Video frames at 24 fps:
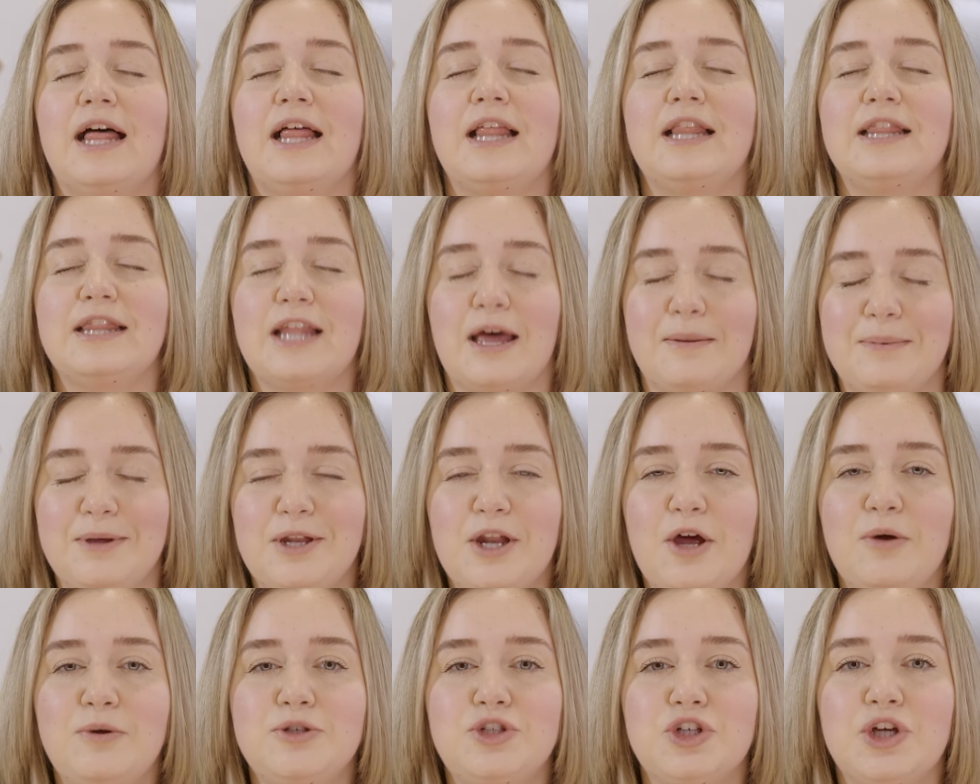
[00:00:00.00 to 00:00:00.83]
Let me
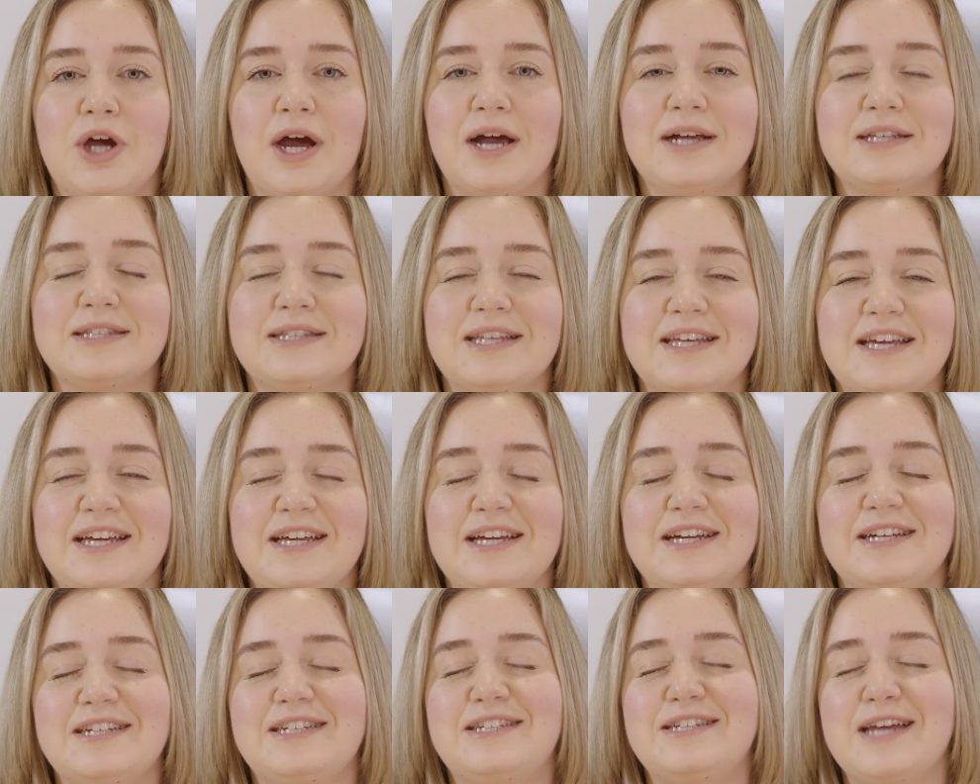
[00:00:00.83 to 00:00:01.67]
know what you guys
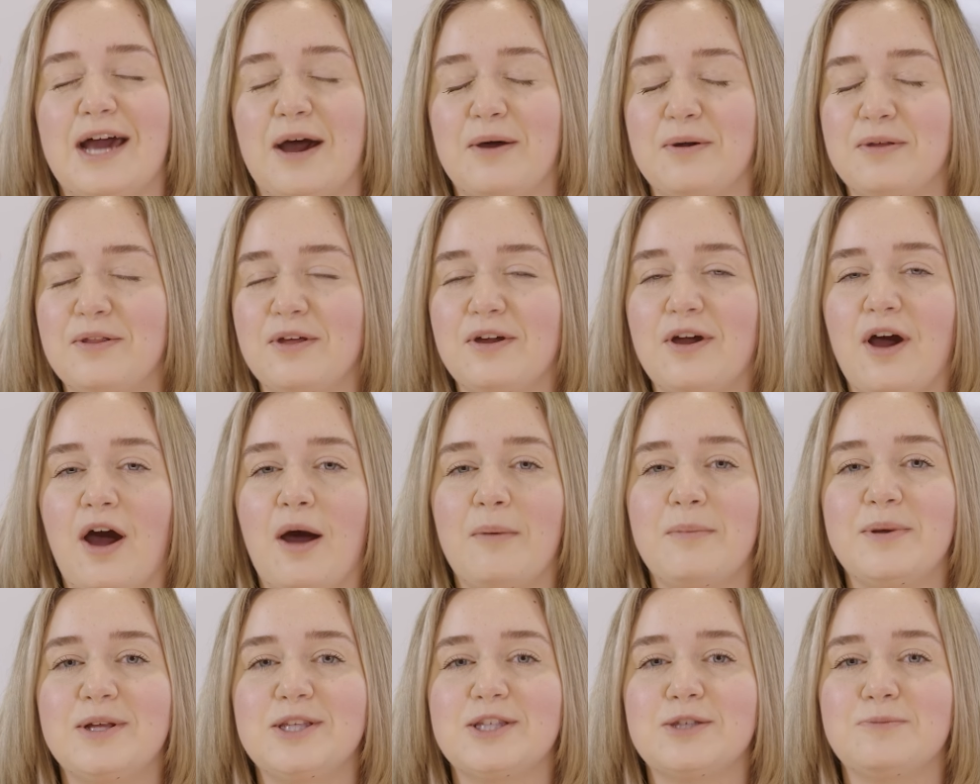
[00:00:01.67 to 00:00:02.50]
think down in the
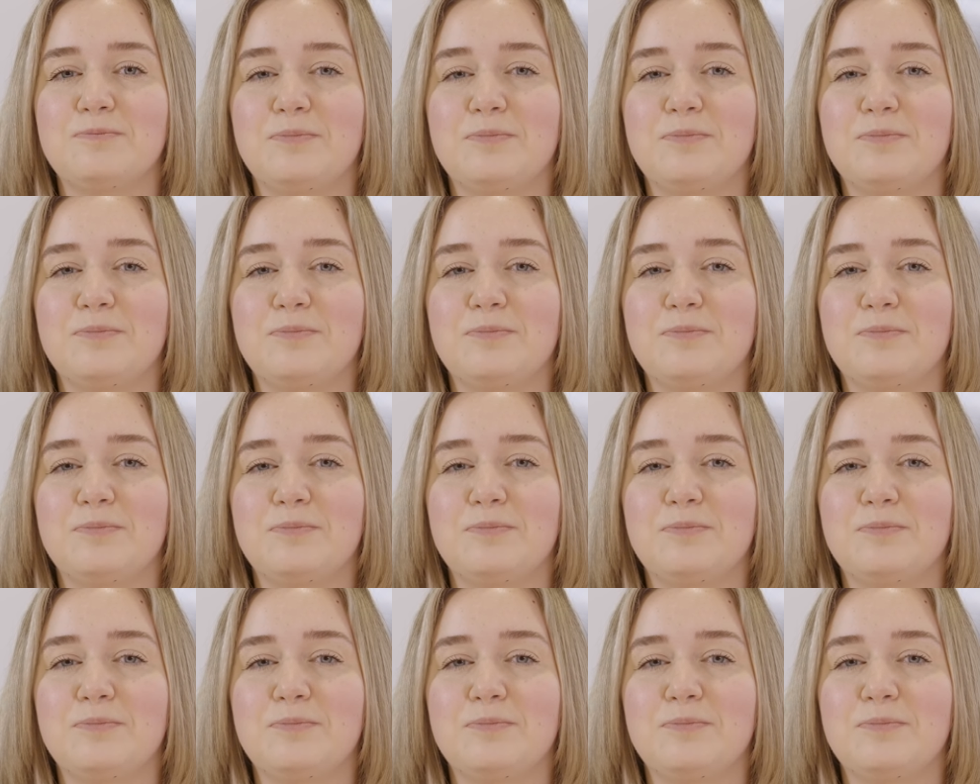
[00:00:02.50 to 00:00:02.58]
comments